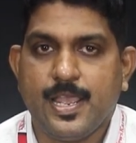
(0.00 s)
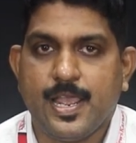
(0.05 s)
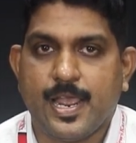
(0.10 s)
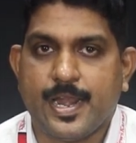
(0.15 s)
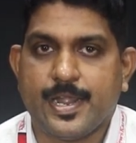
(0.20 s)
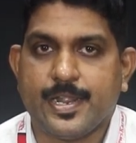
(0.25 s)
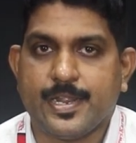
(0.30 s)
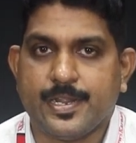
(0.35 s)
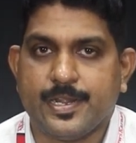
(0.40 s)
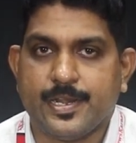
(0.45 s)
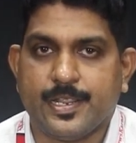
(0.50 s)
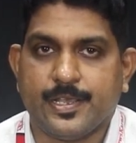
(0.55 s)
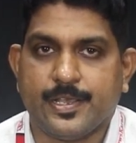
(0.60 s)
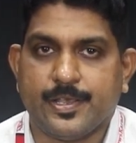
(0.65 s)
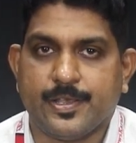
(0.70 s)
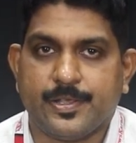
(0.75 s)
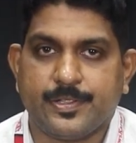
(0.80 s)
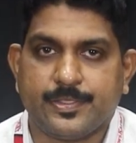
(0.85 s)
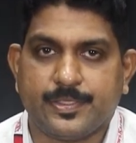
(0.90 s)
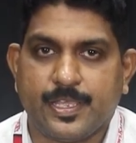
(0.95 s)
and
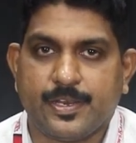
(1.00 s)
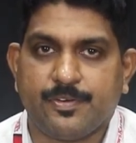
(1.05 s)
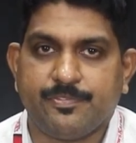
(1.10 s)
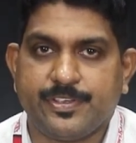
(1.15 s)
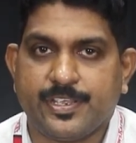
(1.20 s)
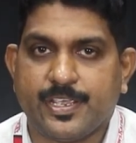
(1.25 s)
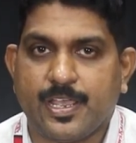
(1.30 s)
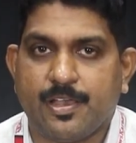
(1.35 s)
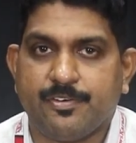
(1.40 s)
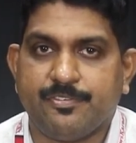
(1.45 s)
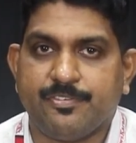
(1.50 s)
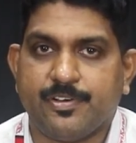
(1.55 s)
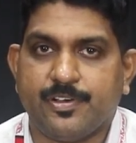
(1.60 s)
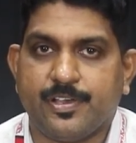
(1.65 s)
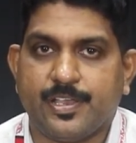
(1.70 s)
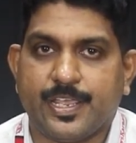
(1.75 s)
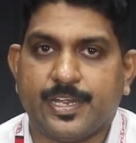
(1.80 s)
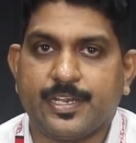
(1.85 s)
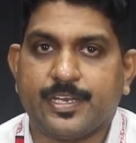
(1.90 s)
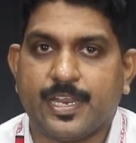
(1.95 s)
then we have
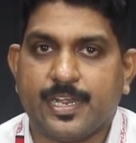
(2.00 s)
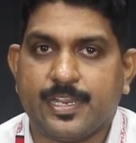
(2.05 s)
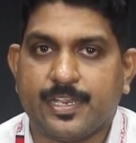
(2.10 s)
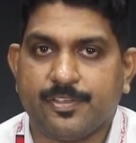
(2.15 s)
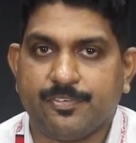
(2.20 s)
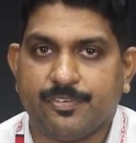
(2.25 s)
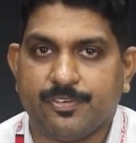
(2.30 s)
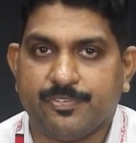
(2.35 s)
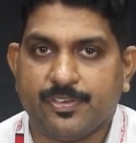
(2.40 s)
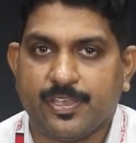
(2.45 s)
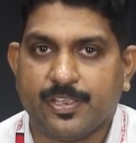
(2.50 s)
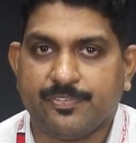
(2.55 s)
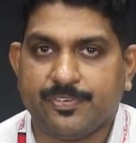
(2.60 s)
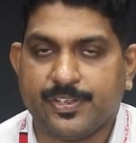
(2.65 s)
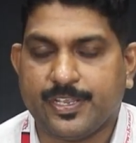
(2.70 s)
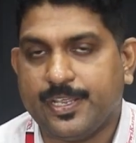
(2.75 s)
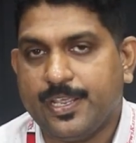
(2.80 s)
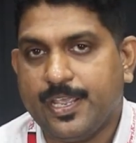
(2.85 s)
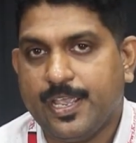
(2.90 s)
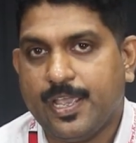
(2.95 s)
NKTV, where
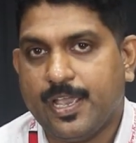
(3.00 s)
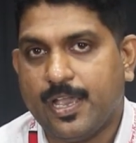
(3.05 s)
we